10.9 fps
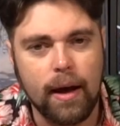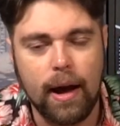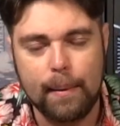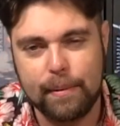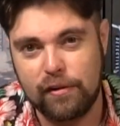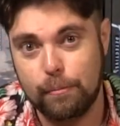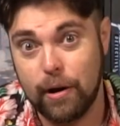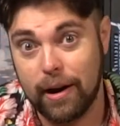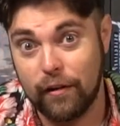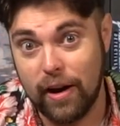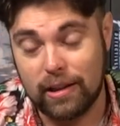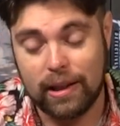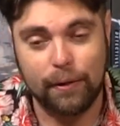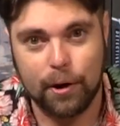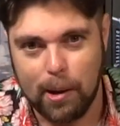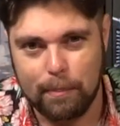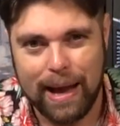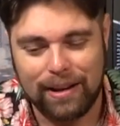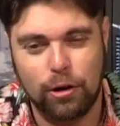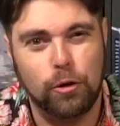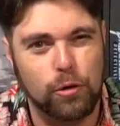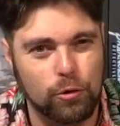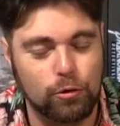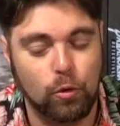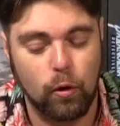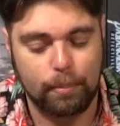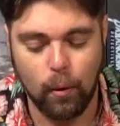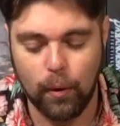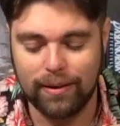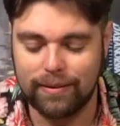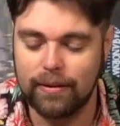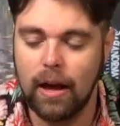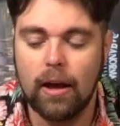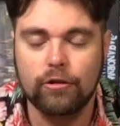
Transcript: Um, if you bet correctly, they'll come back to you and you'll score points.